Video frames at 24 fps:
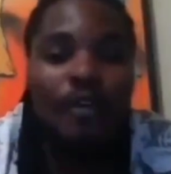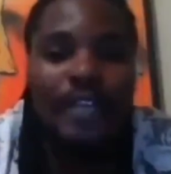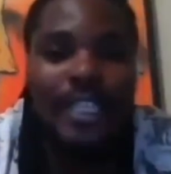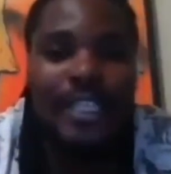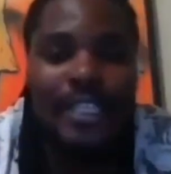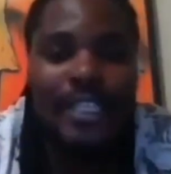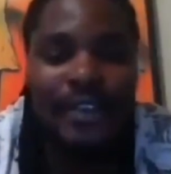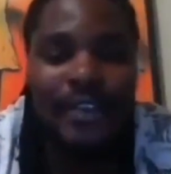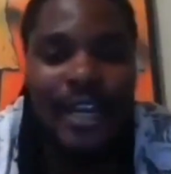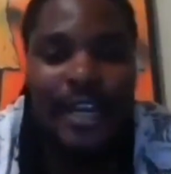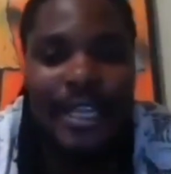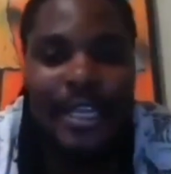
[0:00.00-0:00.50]

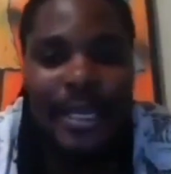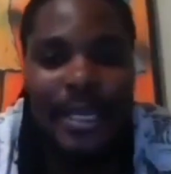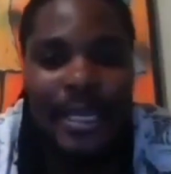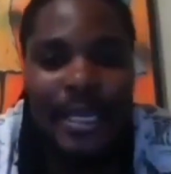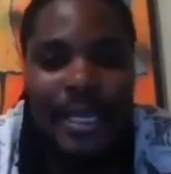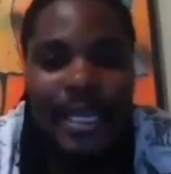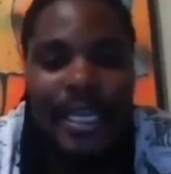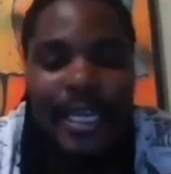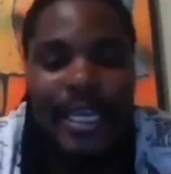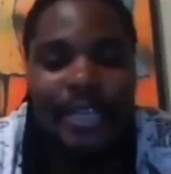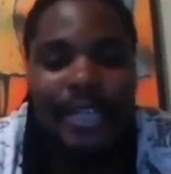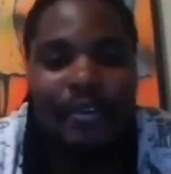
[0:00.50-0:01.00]
Literally,
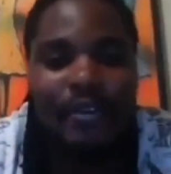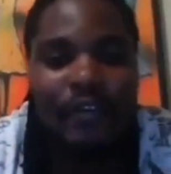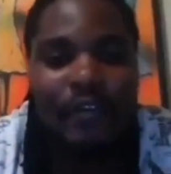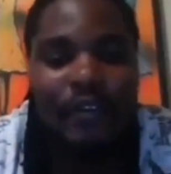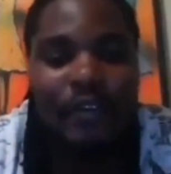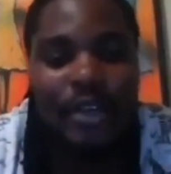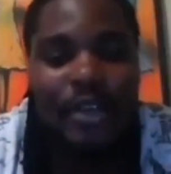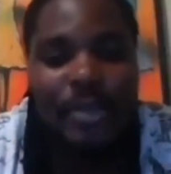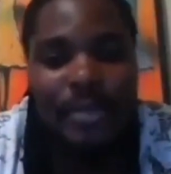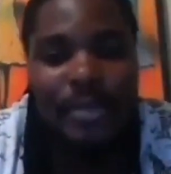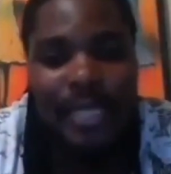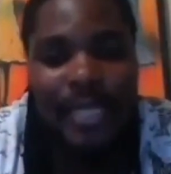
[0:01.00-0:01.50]
he had to
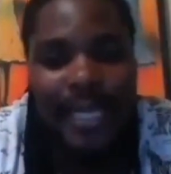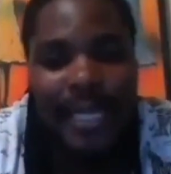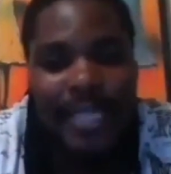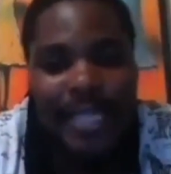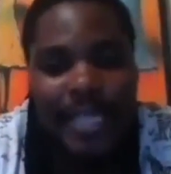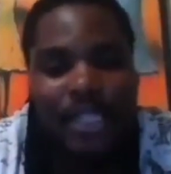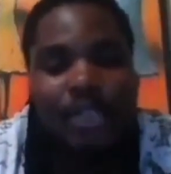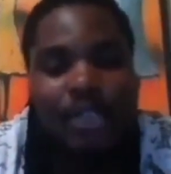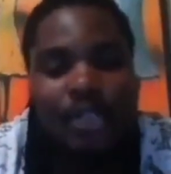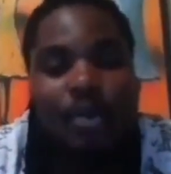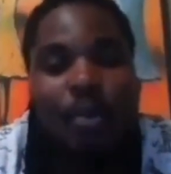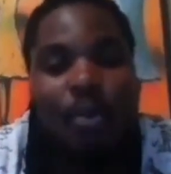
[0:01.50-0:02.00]
force
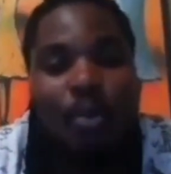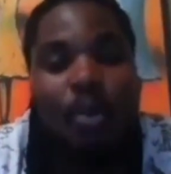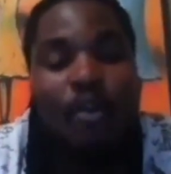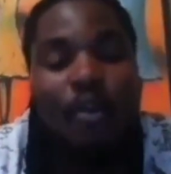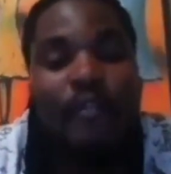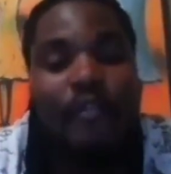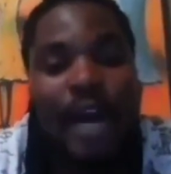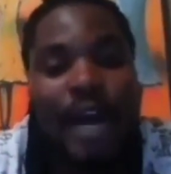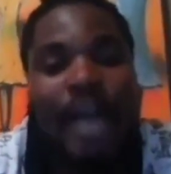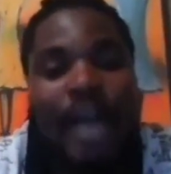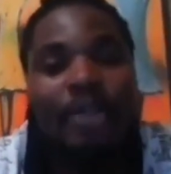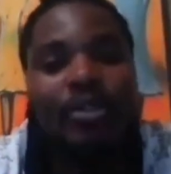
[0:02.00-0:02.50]
Mzilikazi to move
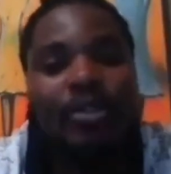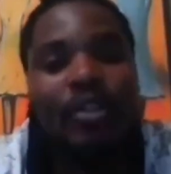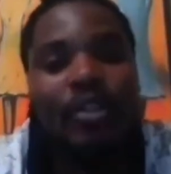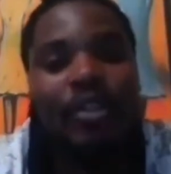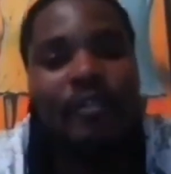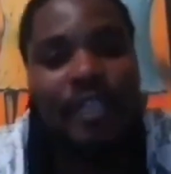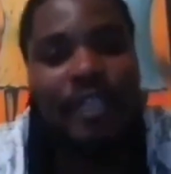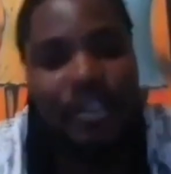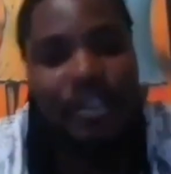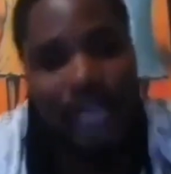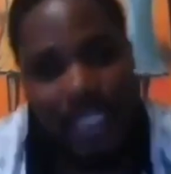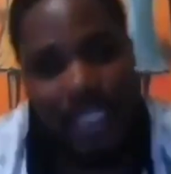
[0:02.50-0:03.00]
out of
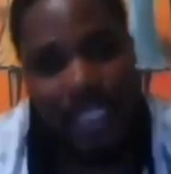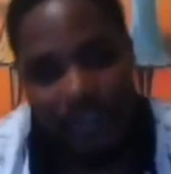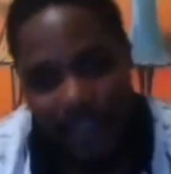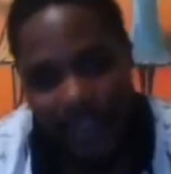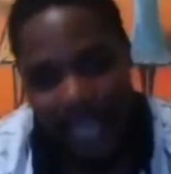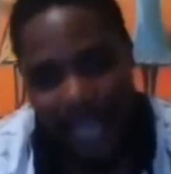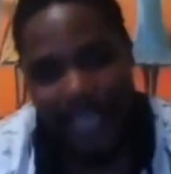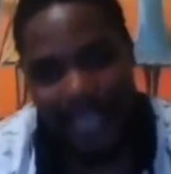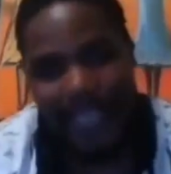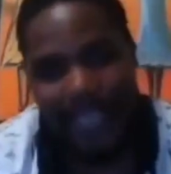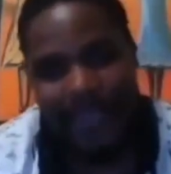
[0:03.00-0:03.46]
the Transvaal.